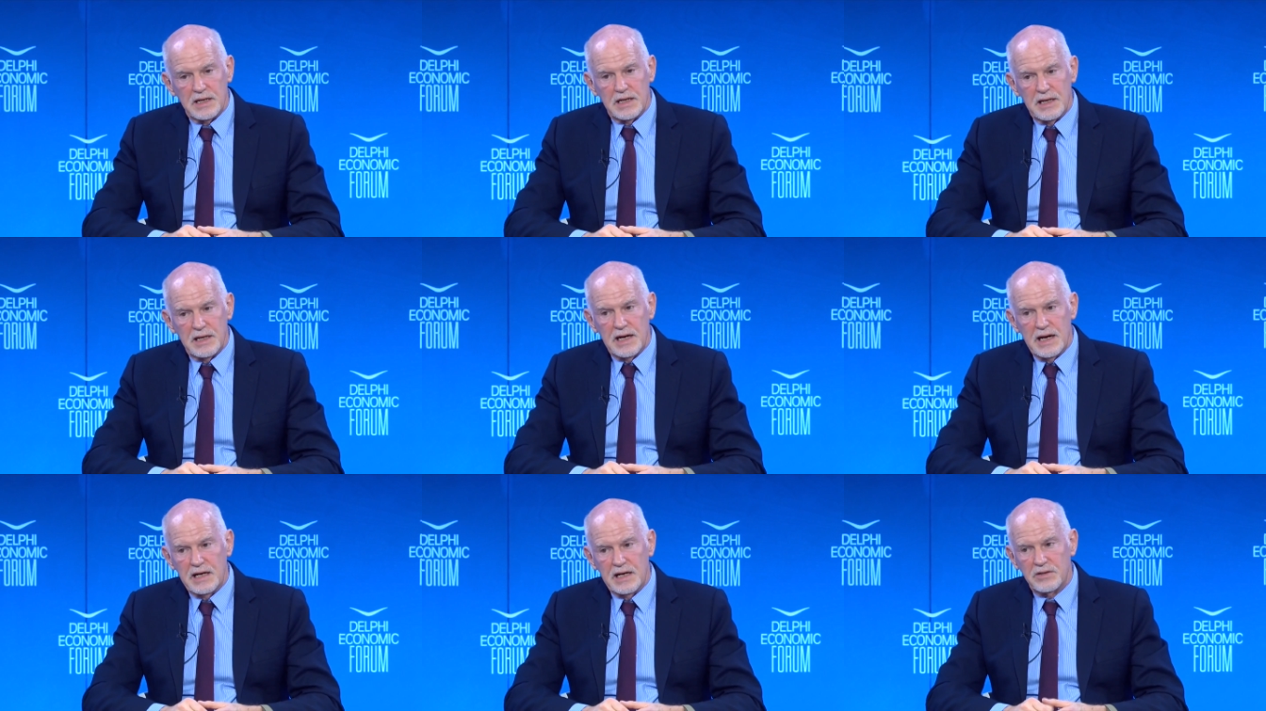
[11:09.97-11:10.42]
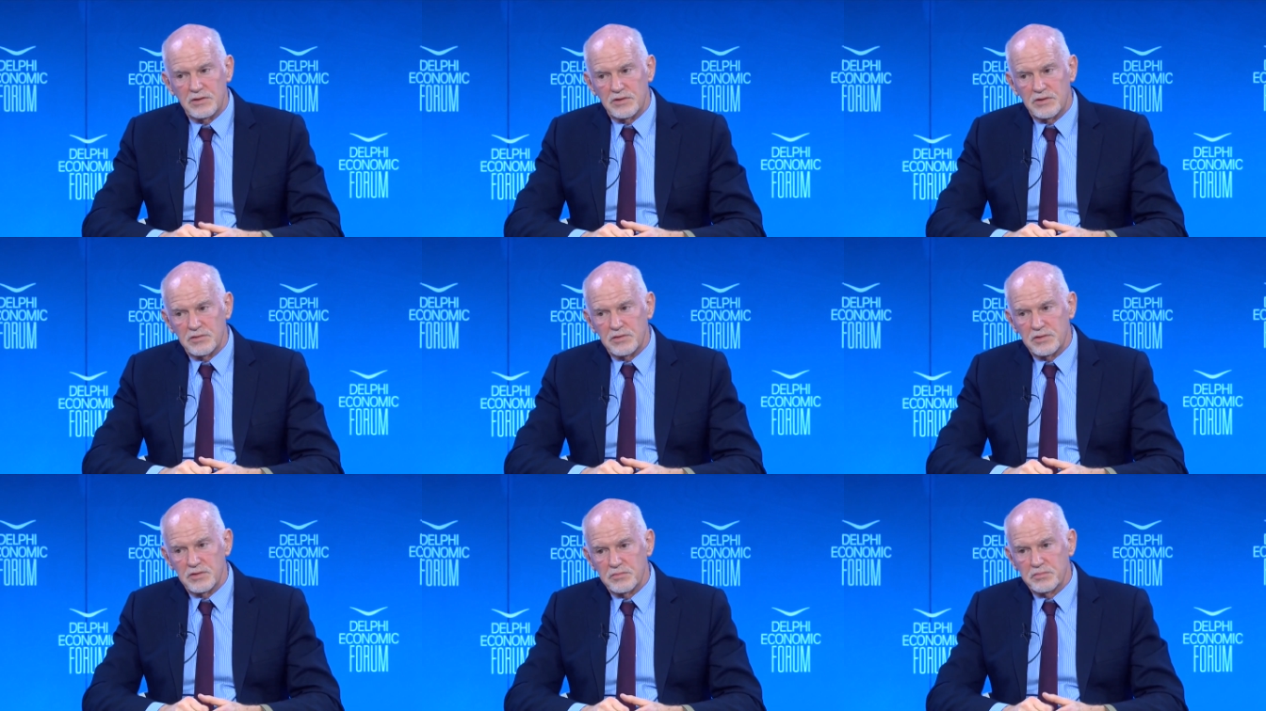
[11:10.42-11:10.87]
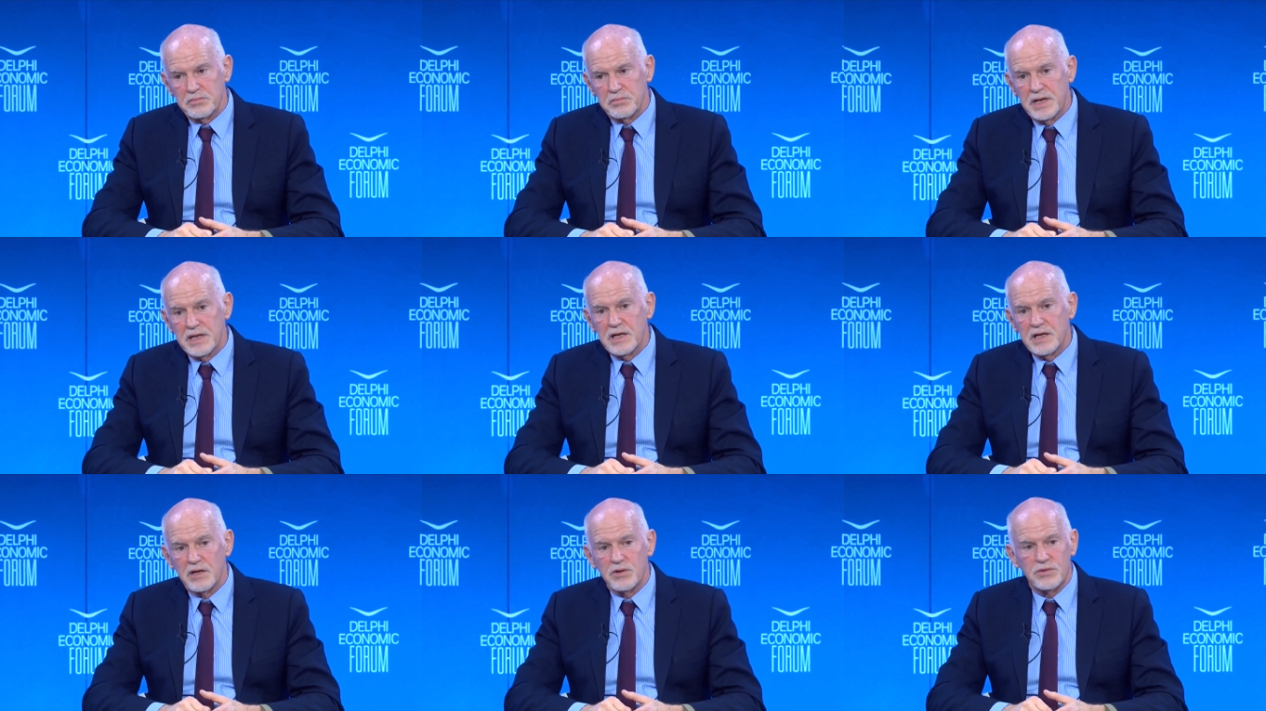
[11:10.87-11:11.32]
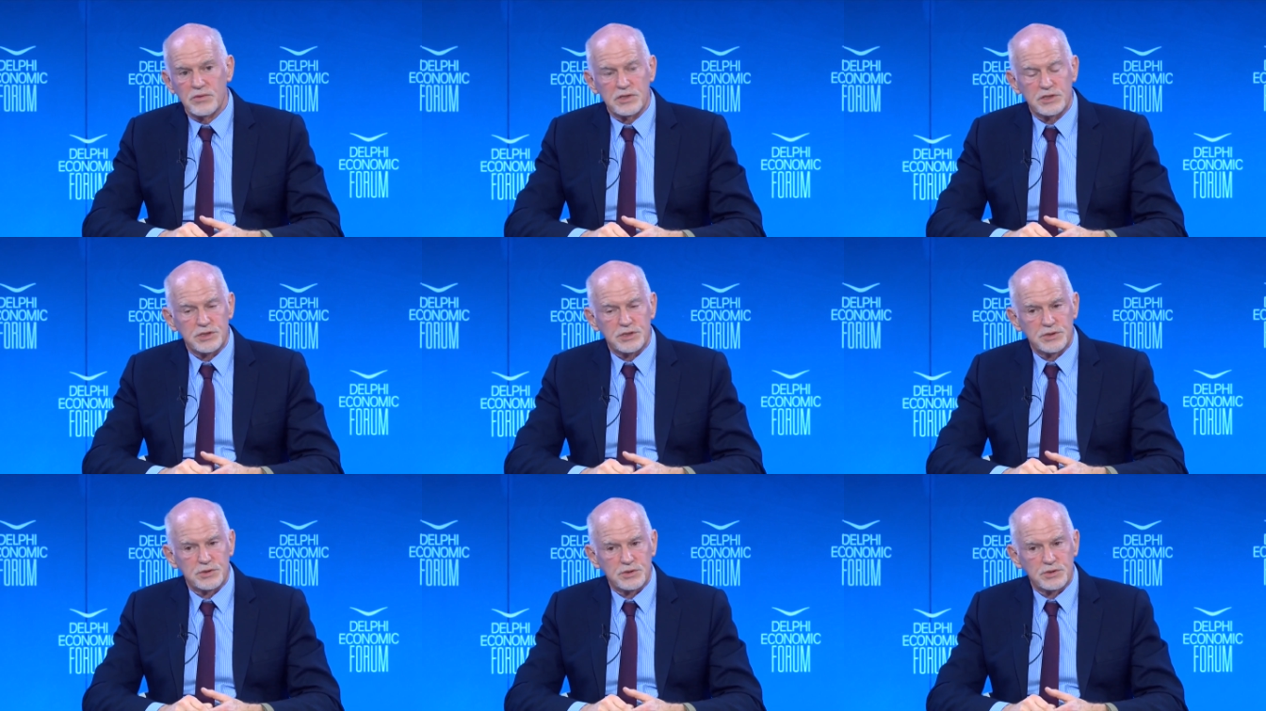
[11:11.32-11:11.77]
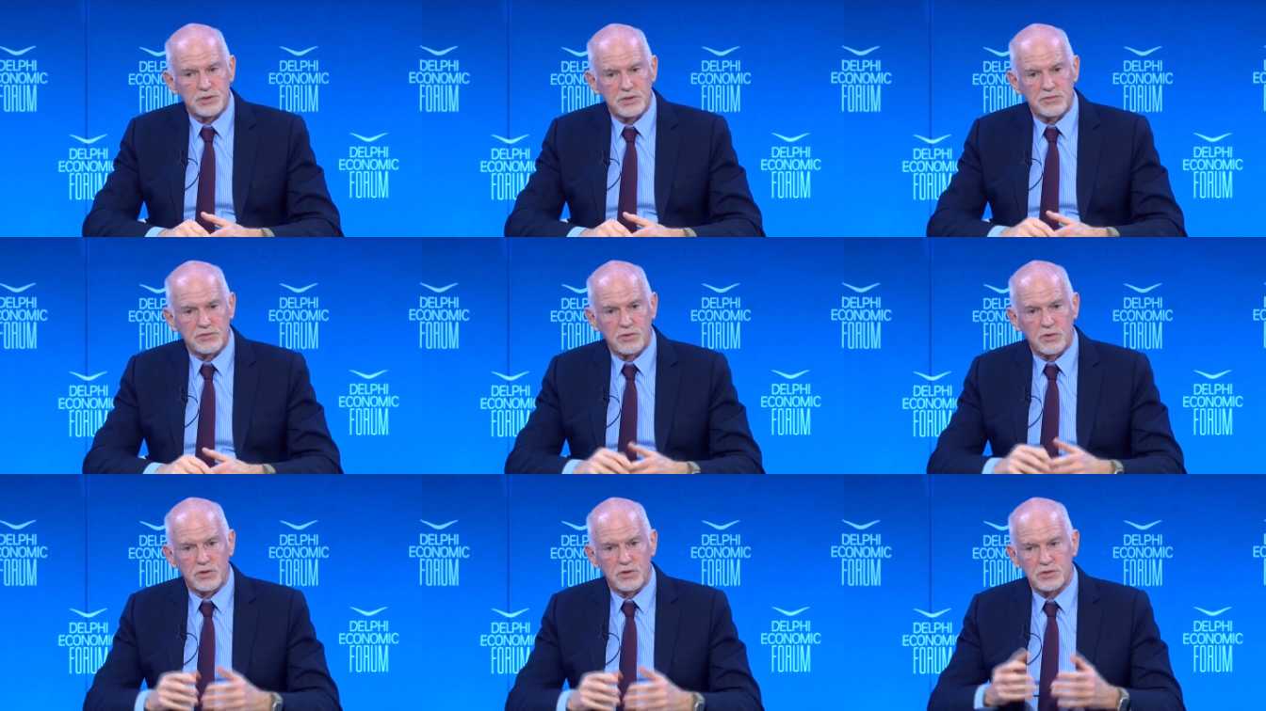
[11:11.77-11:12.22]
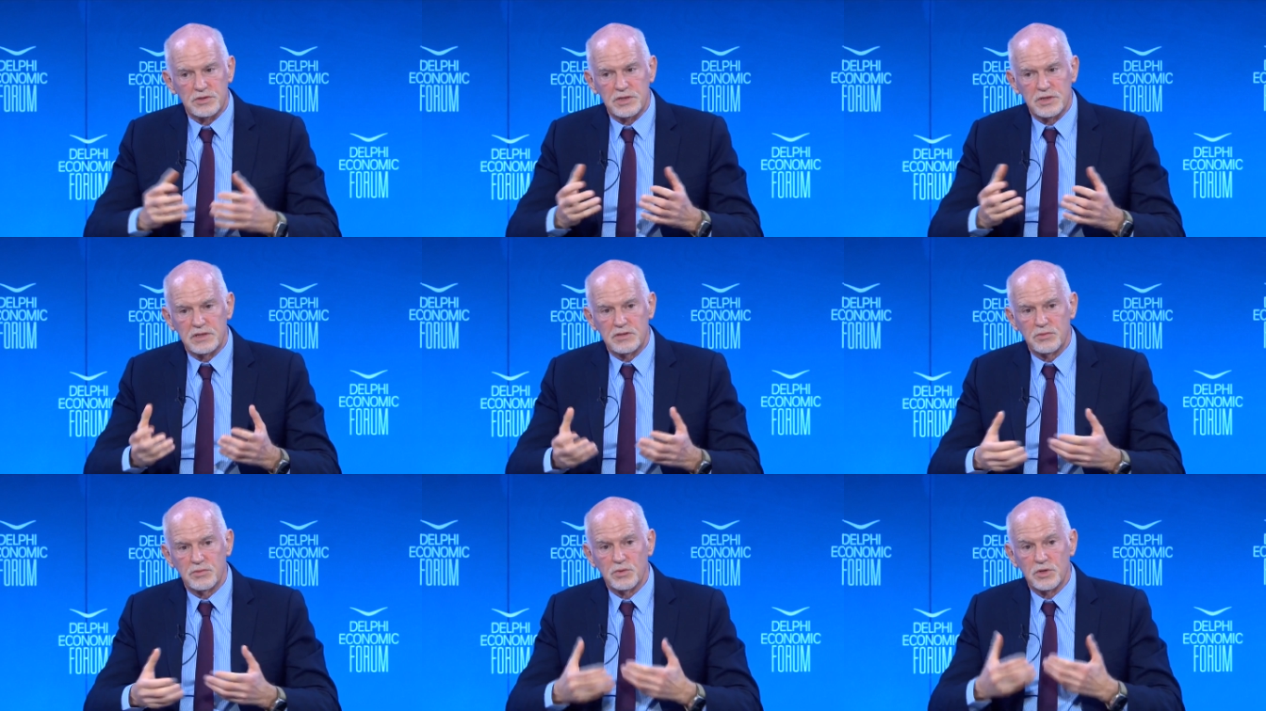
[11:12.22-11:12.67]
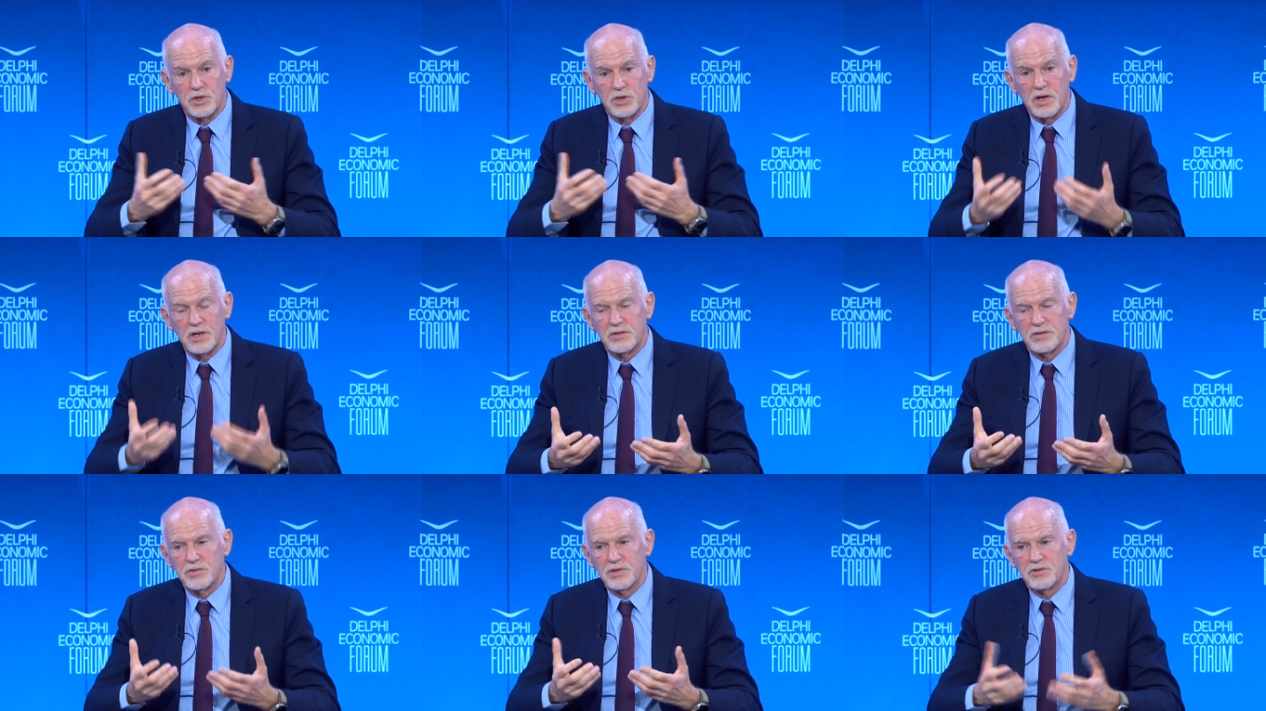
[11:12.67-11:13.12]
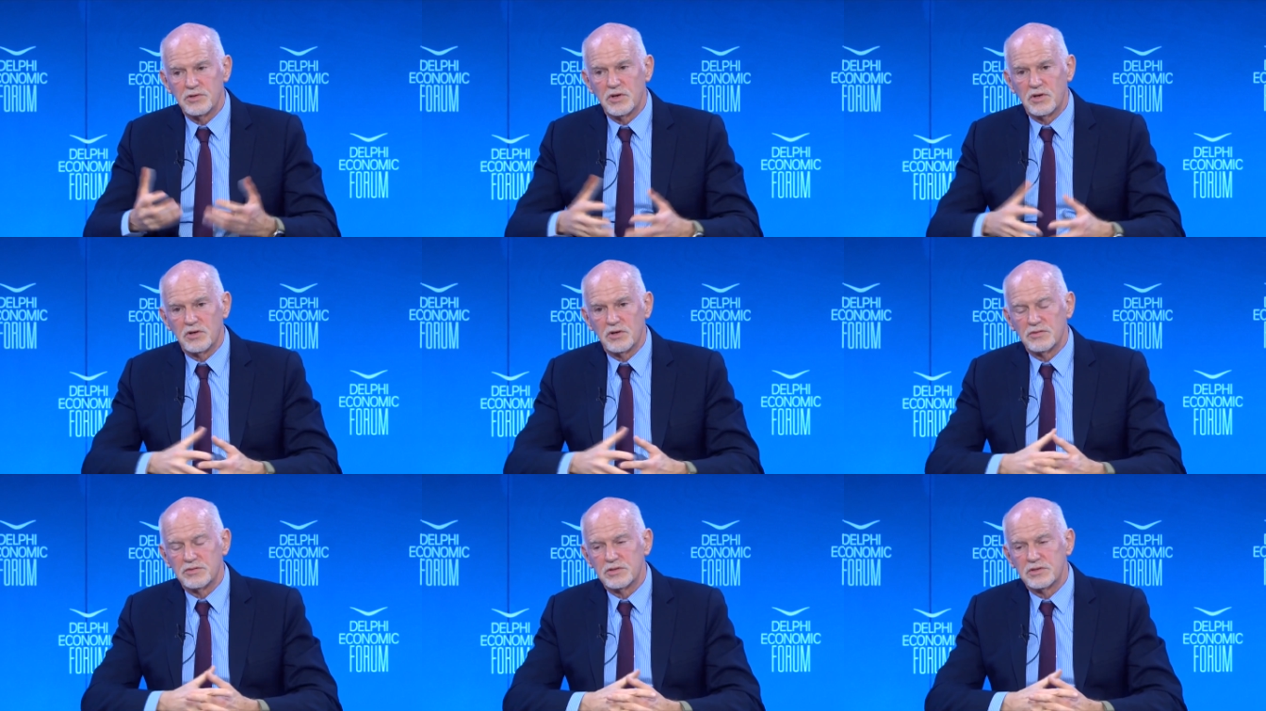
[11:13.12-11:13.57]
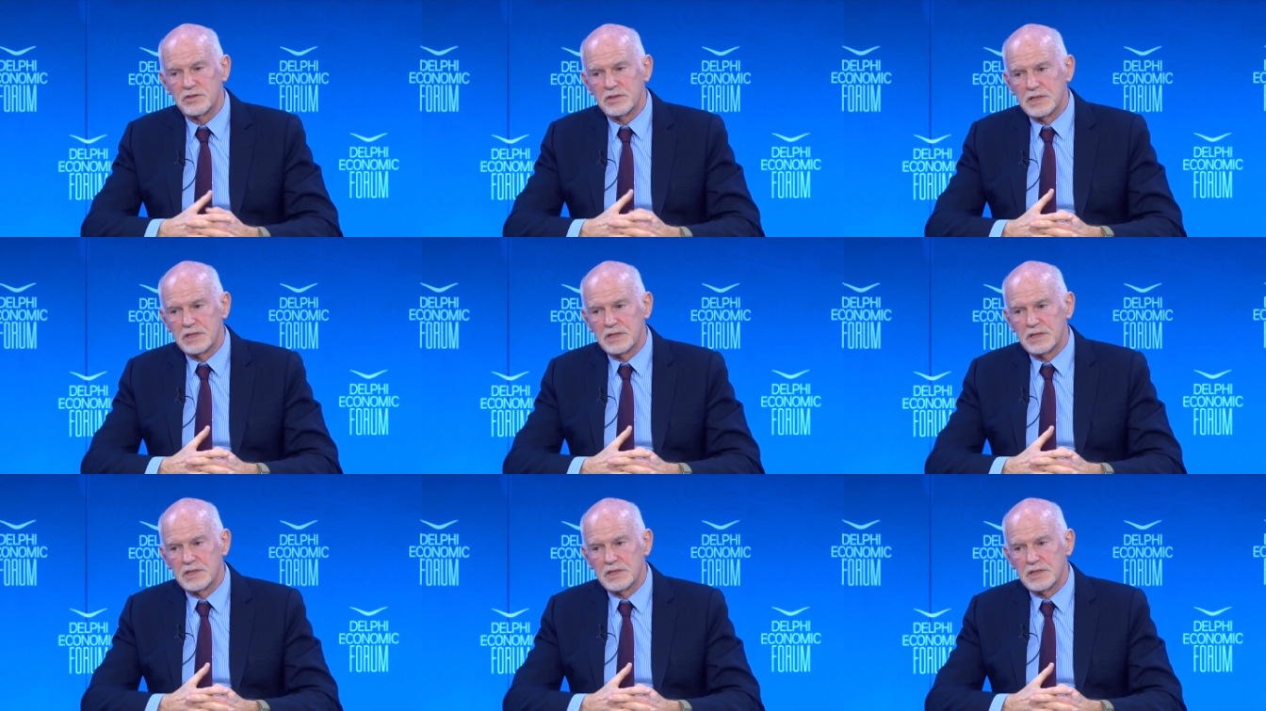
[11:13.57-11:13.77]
and many other issues, of course, that were not resolved.